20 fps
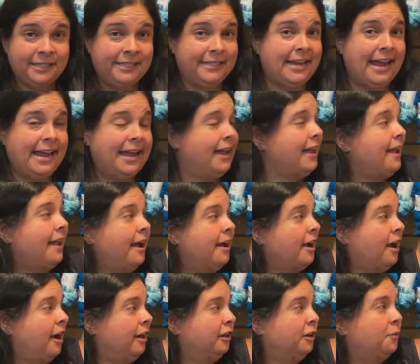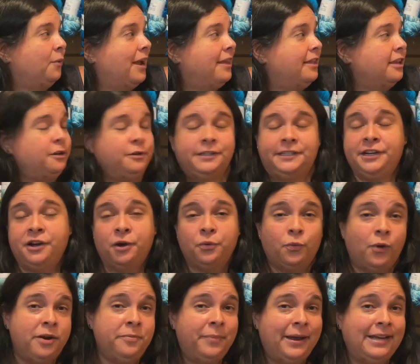say a colorway that you see on
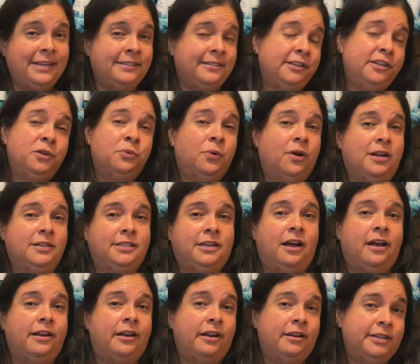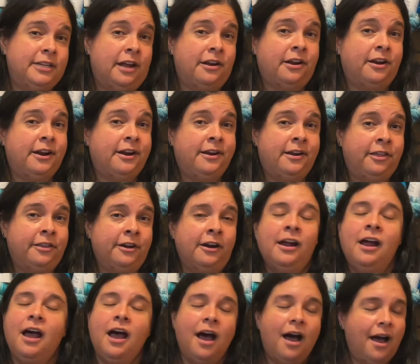one base that you want done on another,
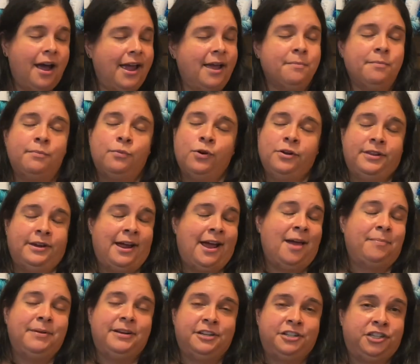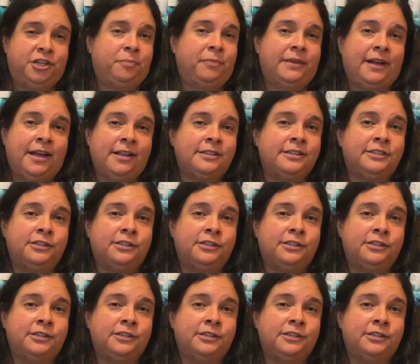I am more than happy to ship that.